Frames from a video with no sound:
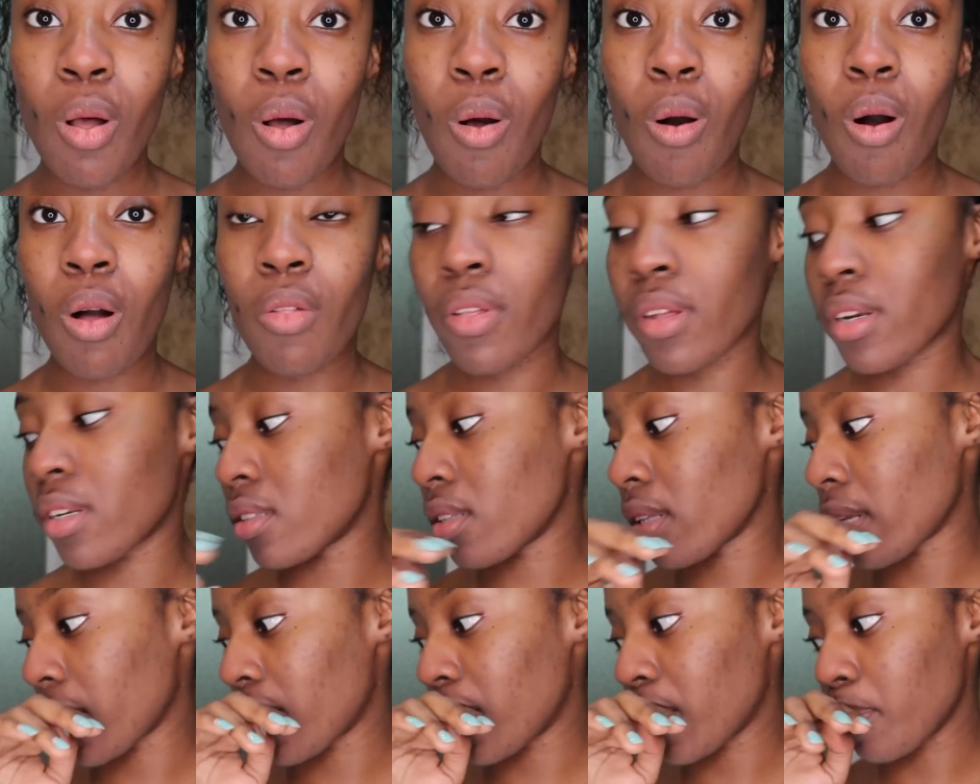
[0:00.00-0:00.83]
all that
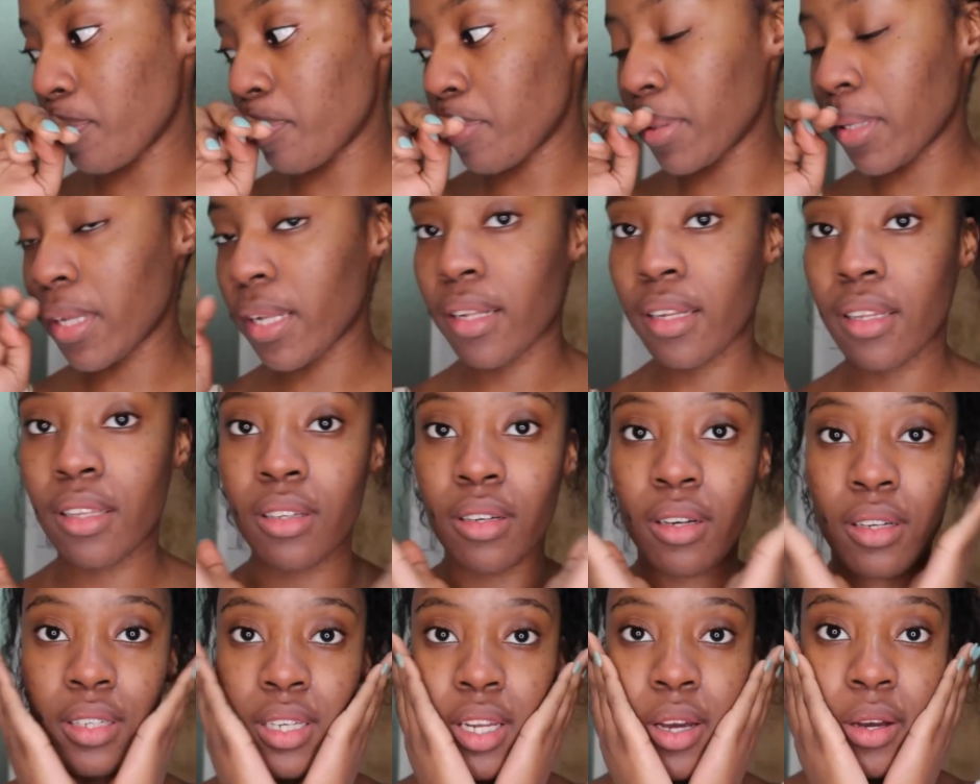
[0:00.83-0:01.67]
is like completely
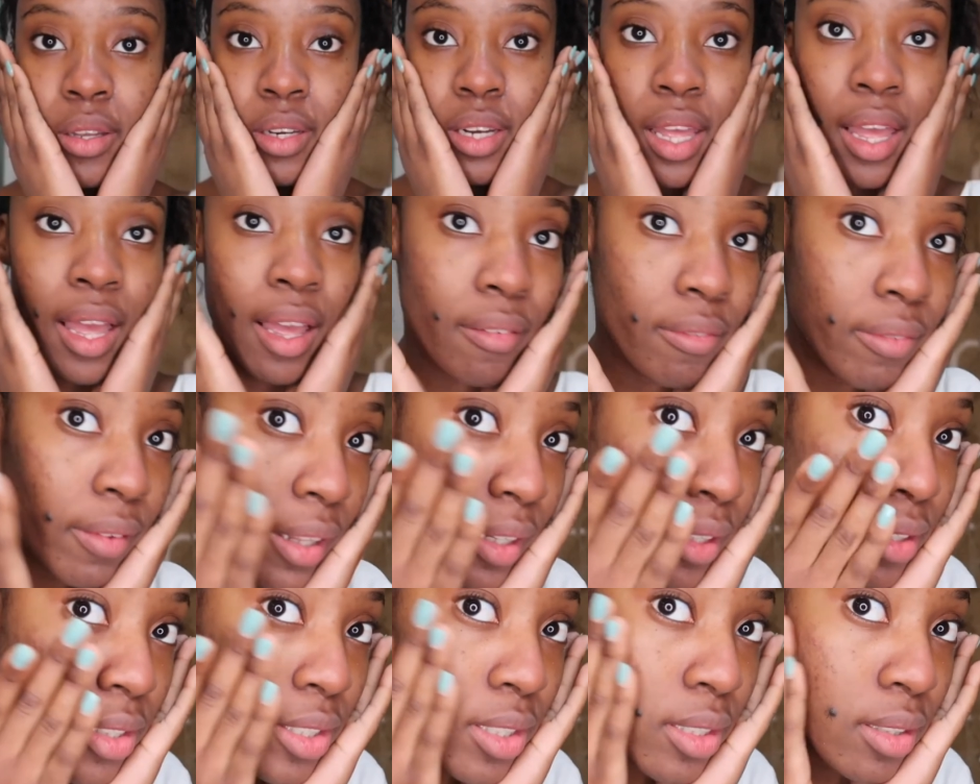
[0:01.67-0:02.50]
gone now, and I have
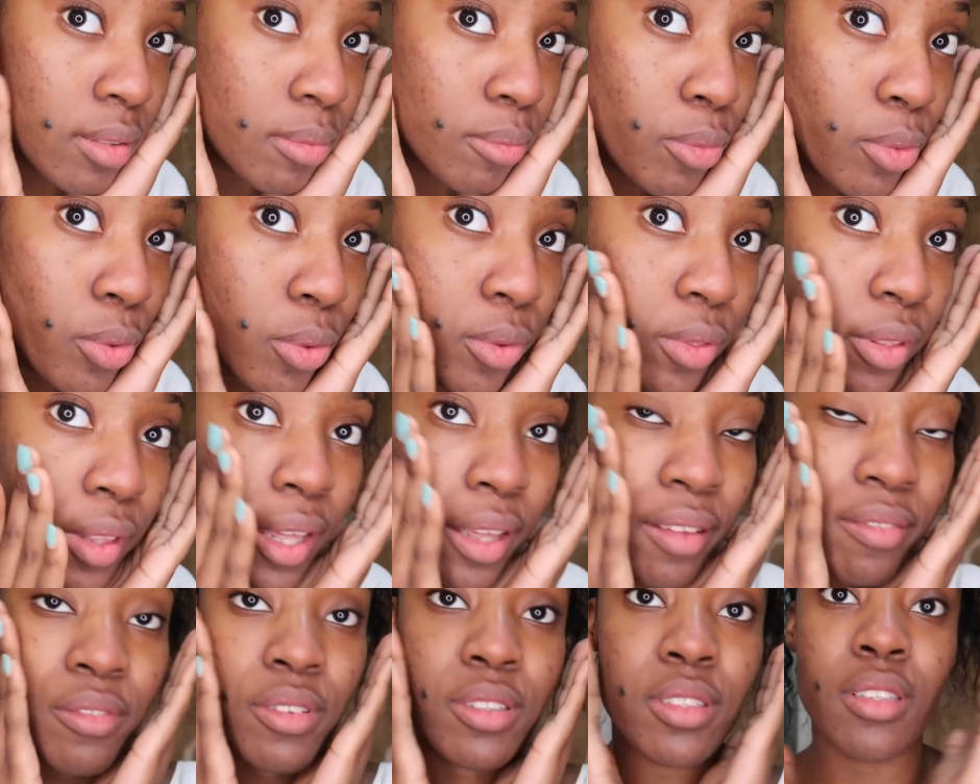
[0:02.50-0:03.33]
like a smooth
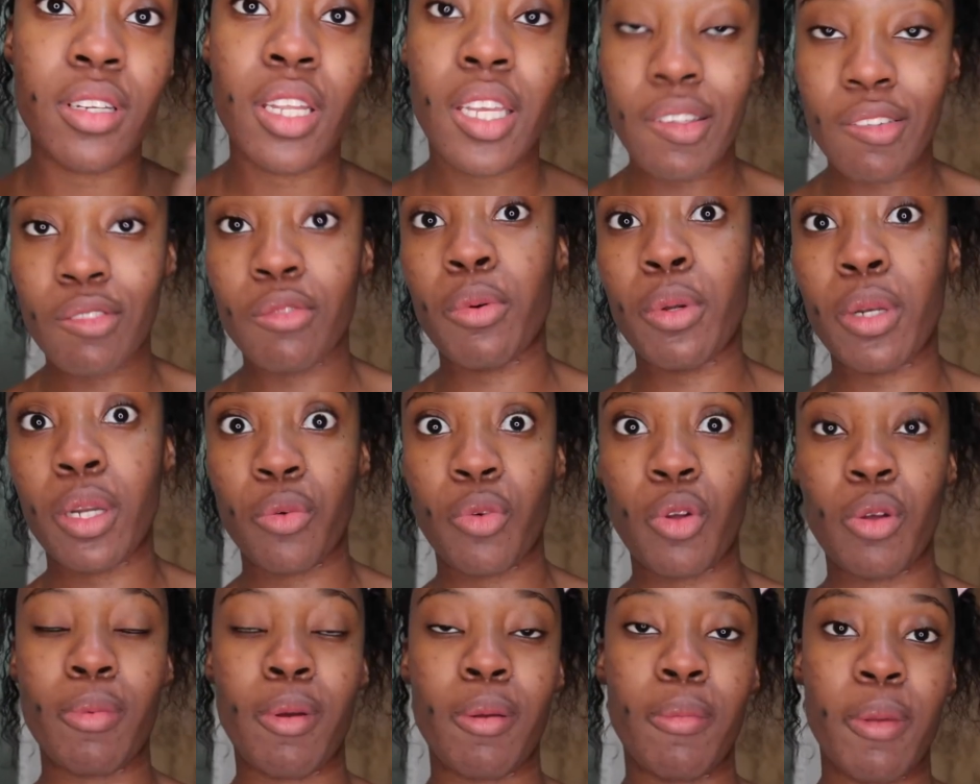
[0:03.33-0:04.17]
canvas. And even when I
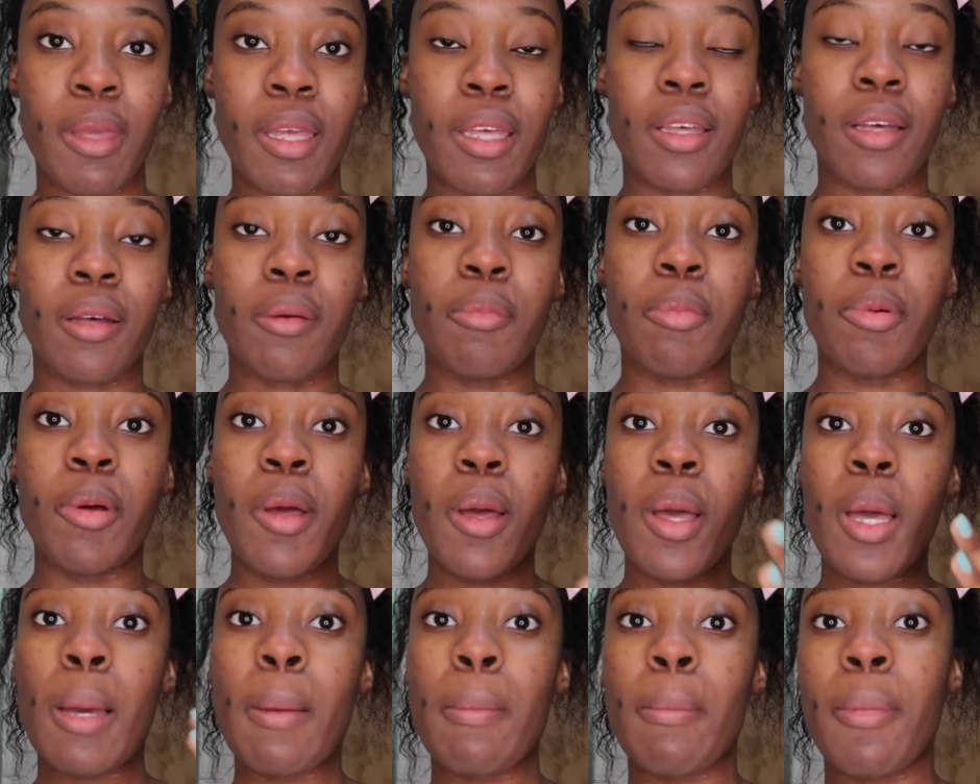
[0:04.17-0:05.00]
wear my
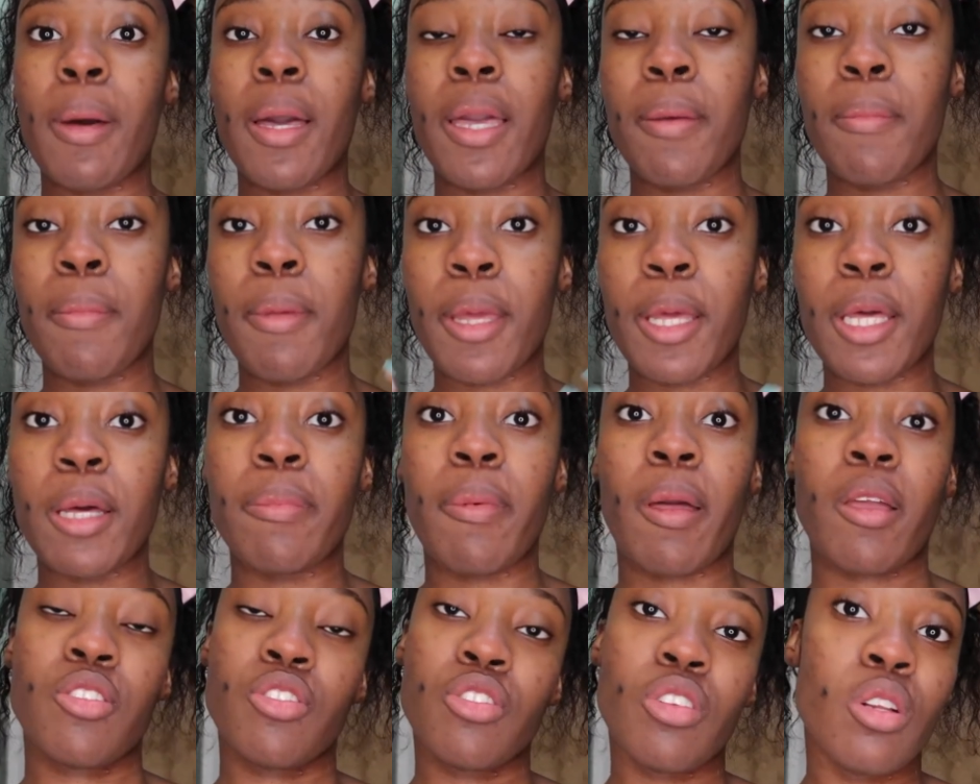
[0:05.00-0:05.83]

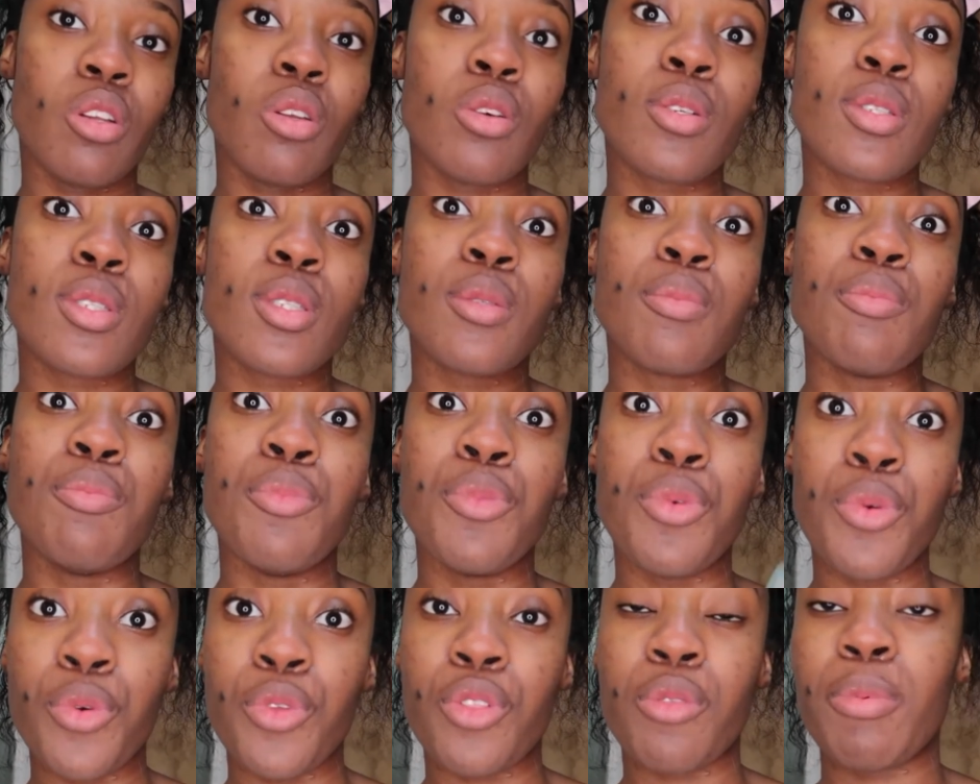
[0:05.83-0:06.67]
makeup actually looks
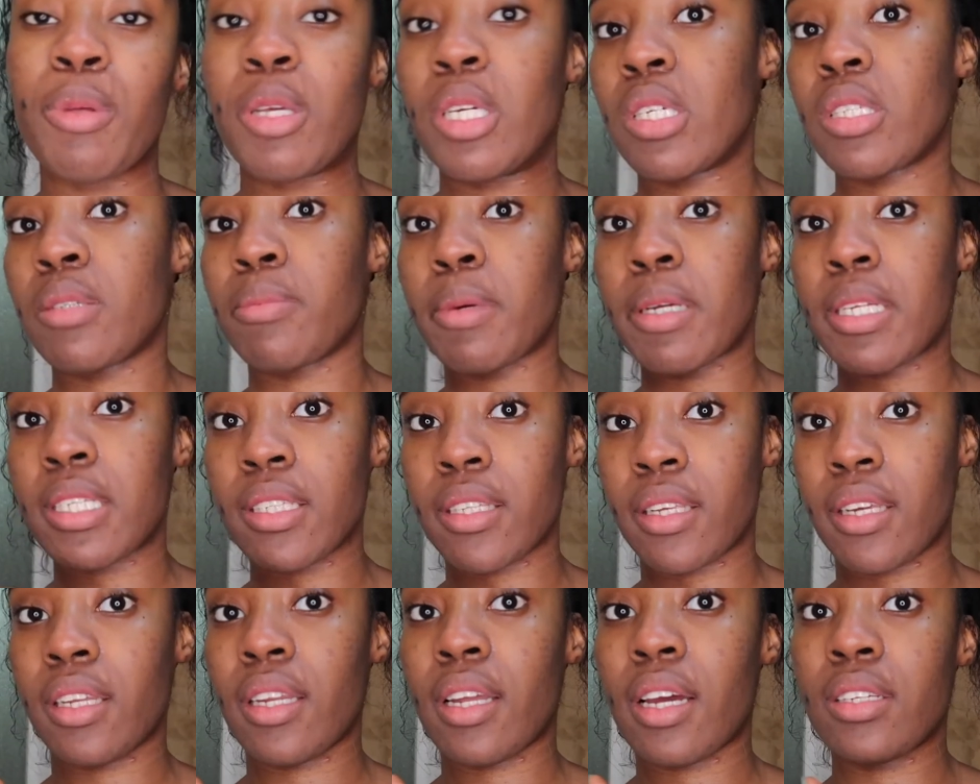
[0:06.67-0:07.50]
smooth because my
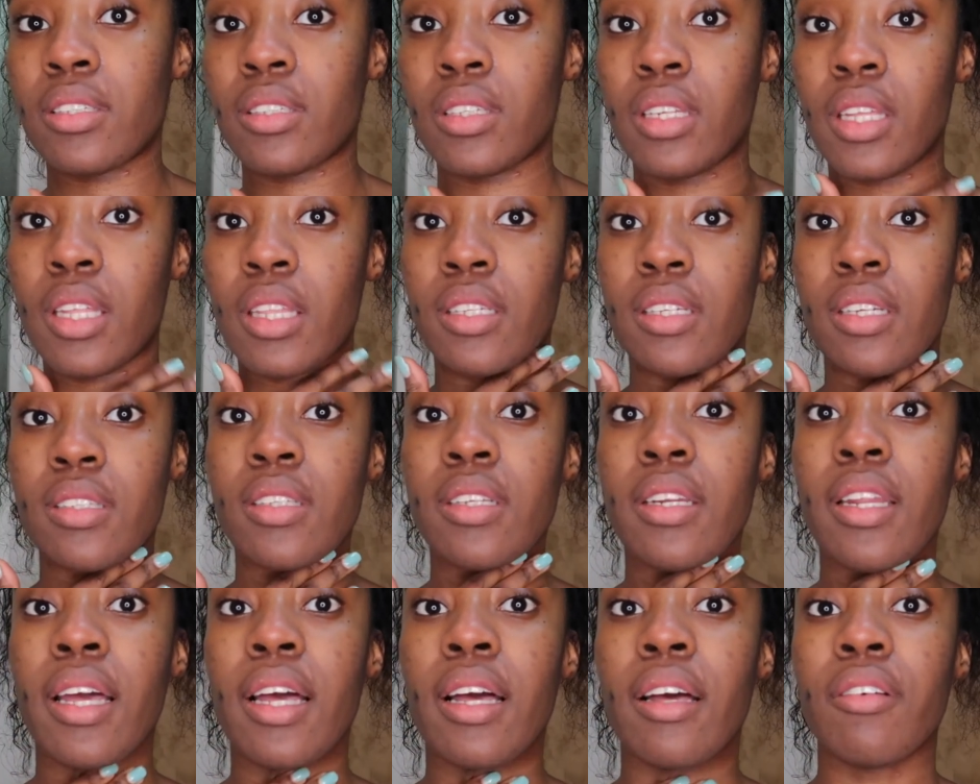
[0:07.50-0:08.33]
skin underneath
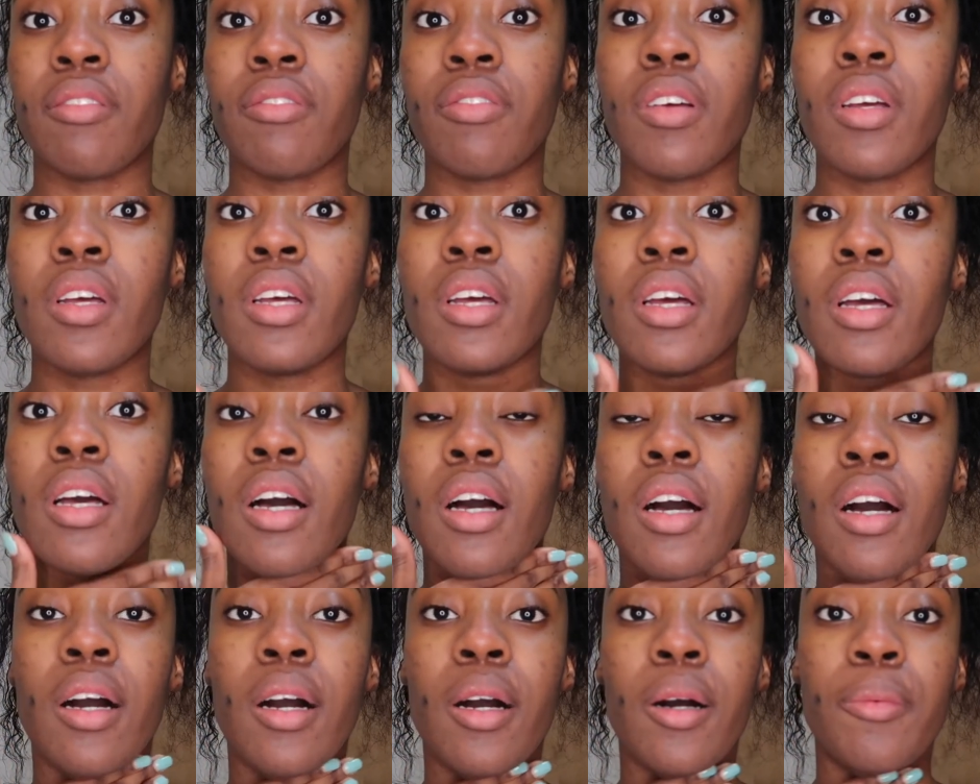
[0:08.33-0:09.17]
doesn't have
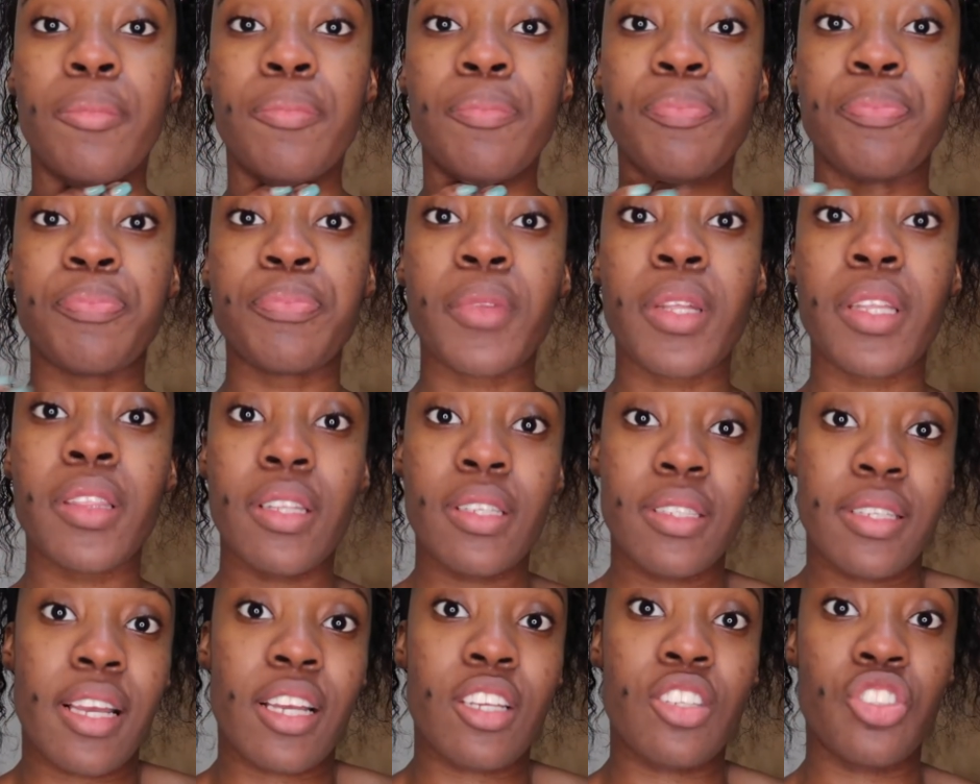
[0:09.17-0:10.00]

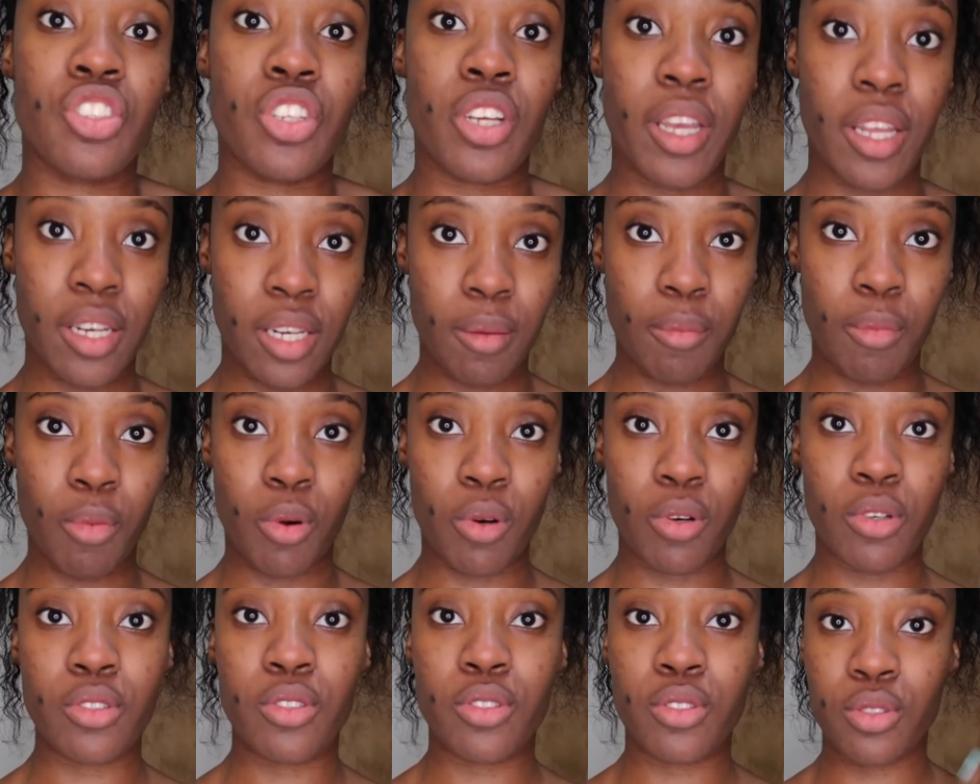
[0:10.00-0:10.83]
the texture anymore.